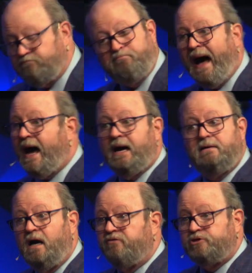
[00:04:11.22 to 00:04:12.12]
buy
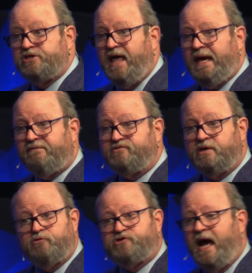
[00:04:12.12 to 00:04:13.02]
other slaves.
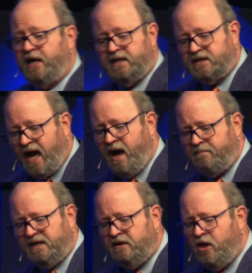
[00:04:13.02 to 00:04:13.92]
It was not
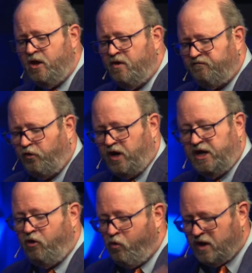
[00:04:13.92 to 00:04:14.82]
uncommon for
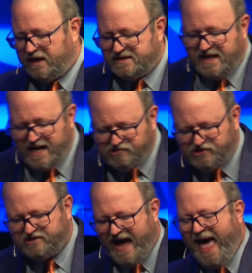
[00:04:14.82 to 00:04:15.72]
an
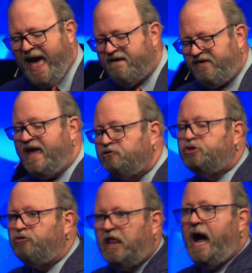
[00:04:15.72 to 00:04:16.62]
oikotes to have a
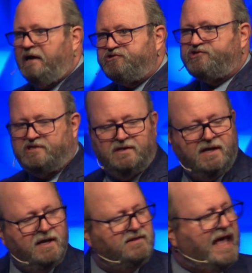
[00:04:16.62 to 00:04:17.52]
doulos.
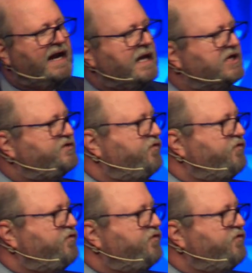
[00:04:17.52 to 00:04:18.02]
That is,